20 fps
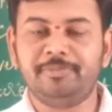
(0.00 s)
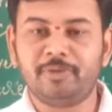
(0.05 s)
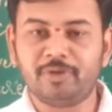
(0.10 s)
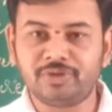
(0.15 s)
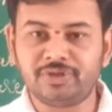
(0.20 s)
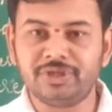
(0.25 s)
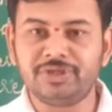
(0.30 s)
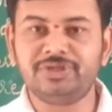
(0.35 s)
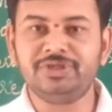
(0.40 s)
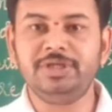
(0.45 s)

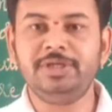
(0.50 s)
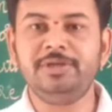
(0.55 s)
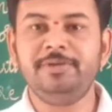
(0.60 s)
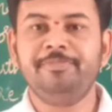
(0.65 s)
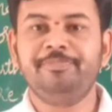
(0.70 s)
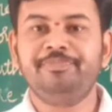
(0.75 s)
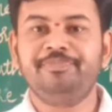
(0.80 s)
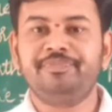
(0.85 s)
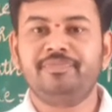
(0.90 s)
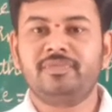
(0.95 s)
procession,
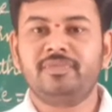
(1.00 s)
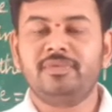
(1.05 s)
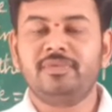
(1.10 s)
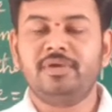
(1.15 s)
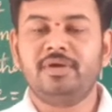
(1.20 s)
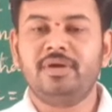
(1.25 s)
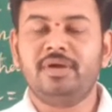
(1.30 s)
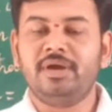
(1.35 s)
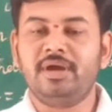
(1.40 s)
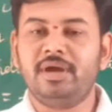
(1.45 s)

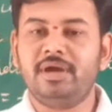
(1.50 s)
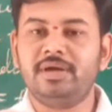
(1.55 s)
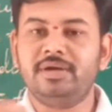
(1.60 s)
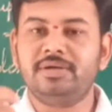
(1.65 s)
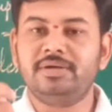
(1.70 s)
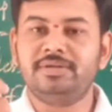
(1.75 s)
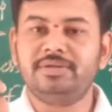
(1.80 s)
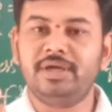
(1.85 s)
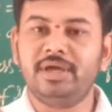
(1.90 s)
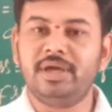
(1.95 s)

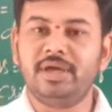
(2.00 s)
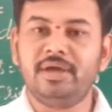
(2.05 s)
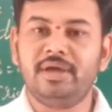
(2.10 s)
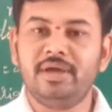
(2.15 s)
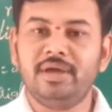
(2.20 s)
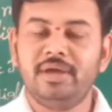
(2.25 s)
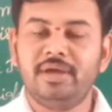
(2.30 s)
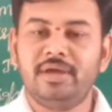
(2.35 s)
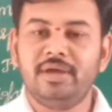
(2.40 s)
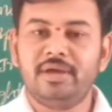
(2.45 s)
and
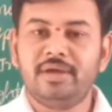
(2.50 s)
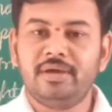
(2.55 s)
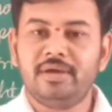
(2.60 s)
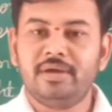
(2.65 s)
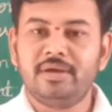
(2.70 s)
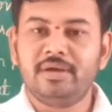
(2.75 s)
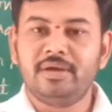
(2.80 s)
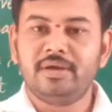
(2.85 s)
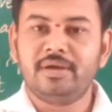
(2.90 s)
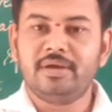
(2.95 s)
they
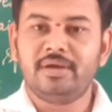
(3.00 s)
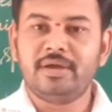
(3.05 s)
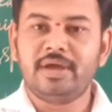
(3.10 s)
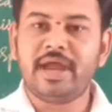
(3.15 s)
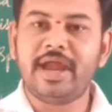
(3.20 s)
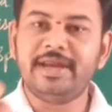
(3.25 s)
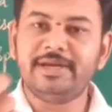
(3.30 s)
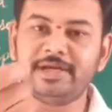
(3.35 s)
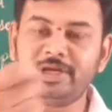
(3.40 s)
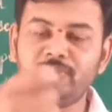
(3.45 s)

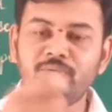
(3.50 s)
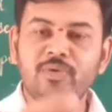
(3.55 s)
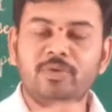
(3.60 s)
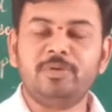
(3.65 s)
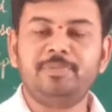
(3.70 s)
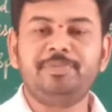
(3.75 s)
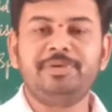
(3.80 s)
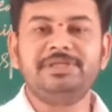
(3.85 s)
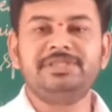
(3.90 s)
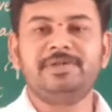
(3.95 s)
handed
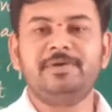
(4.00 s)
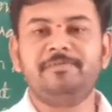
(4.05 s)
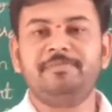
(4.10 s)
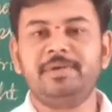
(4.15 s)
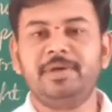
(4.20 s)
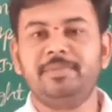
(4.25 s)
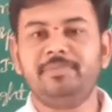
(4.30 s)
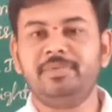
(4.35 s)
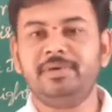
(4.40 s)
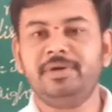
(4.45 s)
over a piece
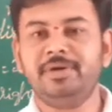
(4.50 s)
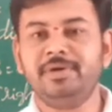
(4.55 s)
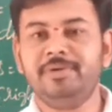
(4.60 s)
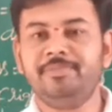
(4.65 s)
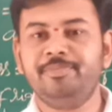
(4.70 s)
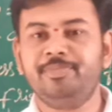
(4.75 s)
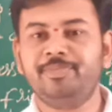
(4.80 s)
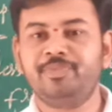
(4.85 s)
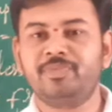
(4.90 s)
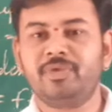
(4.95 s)
of
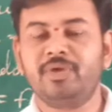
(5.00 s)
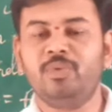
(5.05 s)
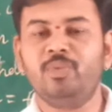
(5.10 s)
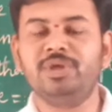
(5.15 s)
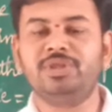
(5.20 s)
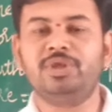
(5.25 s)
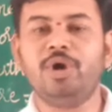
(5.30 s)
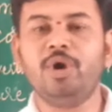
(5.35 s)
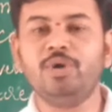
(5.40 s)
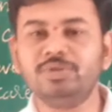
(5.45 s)
paper
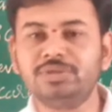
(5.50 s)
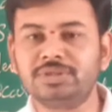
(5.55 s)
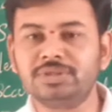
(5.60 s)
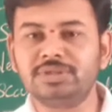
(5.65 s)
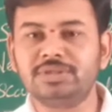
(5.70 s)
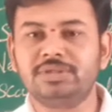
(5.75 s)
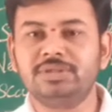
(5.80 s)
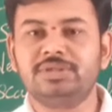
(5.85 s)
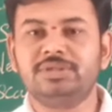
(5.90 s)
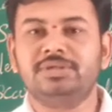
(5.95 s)
without
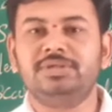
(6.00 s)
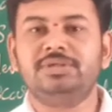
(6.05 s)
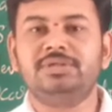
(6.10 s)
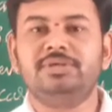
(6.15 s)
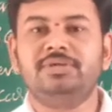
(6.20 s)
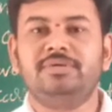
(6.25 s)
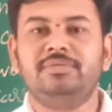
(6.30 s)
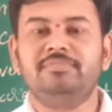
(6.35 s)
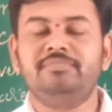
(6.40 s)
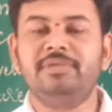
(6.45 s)

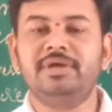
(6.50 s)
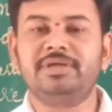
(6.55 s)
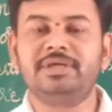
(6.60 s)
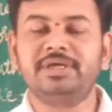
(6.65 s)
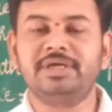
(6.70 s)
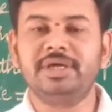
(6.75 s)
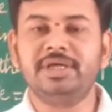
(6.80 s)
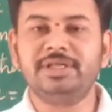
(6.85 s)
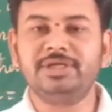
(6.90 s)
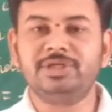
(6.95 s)

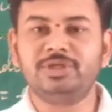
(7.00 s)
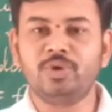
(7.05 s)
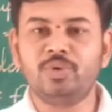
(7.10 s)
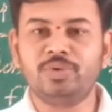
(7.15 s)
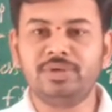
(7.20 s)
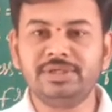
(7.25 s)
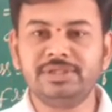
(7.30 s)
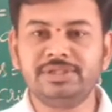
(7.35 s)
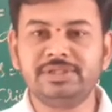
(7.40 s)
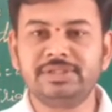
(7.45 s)
making any
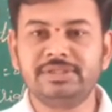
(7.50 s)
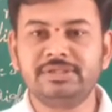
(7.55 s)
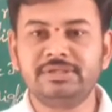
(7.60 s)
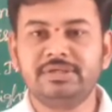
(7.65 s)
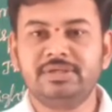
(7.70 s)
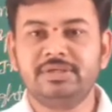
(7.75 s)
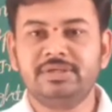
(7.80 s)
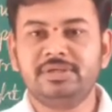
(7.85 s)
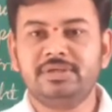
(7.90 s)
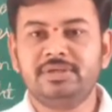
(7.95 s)
shoutings.
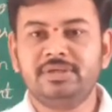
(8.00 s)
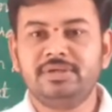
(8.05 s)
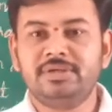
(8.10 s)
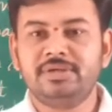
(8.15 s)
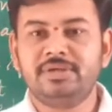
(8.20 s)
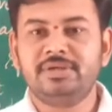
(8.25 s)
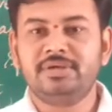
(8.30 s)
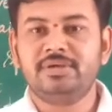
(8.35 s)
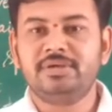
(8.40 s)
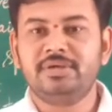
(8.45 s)

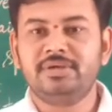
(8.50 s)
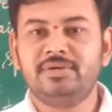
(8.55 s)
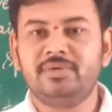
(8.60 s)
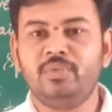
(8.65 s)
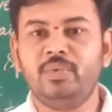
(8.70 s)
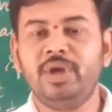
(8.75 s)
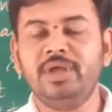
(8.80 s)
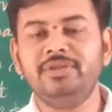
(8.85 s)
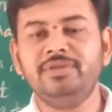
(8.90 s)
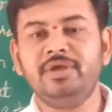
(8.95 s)

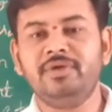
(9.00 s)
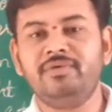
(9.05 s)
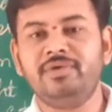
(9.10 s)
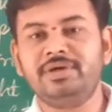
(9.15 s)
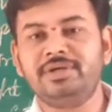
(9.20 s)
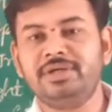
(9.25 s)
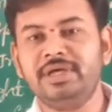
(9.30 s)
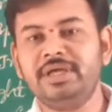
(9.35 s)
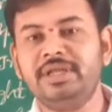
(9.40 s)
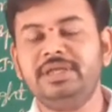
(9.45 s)
When they
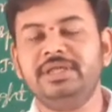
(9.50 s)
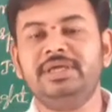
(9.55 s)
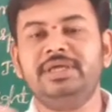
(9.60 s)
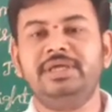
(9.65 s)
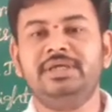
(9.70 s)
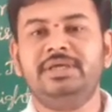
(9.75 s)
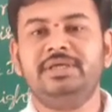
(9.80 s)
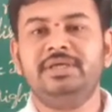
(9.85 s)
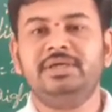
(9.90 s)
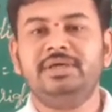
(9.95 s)
were
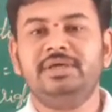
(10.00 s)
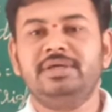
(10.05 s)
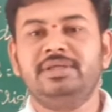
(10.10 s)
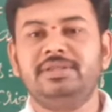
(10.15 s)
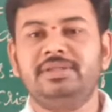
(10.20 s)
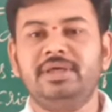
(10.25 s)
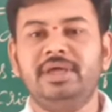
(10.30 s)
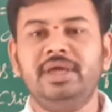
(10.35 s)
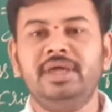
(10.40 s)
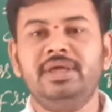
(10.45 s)
turning,
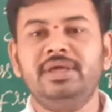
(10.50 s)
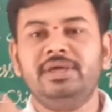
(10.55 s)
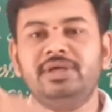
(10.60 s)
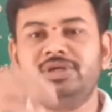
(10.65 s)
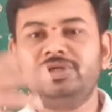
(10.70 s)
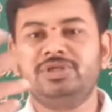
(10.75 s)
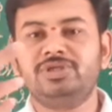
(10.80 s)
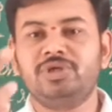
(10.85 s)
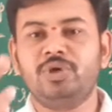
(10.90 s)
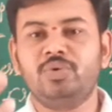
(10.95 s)

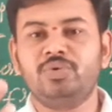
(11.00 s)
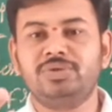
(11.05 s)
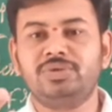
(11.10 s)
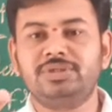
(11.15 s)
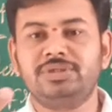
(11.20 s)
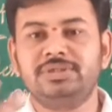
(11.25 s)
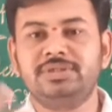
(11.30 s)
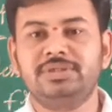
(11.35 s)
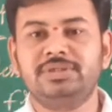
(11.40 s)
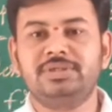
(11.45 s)
they
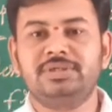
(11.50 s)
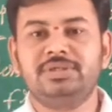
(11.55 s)
shouted